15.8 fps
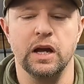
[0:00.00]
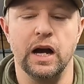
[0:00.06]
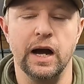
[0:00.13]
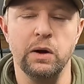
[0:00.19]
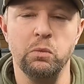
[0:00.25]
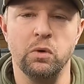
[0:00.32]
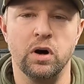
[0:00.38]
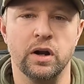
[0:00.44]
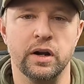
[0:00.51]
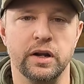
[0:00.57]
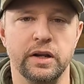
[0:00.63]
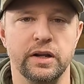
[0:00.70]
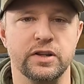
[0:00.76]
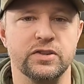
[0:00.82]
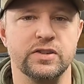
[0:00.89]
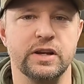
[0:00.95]
I
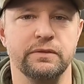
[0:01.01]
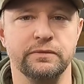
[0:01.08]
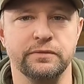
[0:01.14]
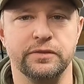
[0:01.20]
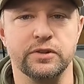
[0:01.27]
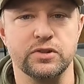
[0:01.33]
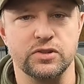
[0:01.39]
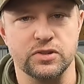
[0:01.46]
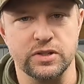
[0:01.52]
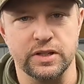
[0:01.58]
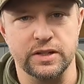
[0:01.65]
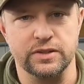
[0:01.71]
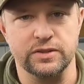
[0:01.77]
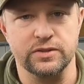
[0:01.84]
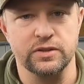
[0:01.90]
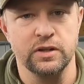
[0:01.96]
wanted a
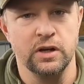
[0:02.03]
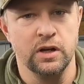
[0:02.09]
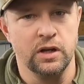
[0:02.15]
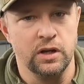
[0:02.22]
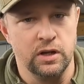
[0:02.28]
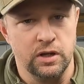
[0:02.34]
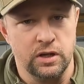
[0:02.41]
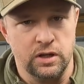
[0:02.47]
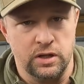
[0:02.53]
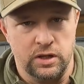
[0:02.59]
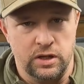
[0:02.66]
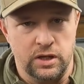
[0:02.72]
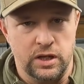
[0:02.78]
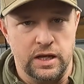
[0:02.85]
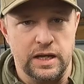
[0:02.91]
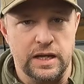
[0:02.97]
7'6".
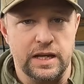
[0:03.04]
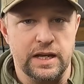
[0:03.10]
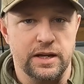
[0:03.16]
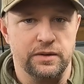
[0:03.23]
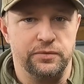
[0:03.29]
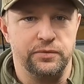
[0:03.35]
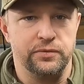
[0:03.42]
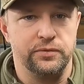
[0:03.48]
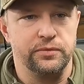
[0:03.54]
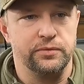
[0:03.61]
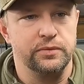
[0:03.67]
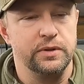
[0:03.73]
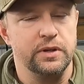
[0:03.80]
If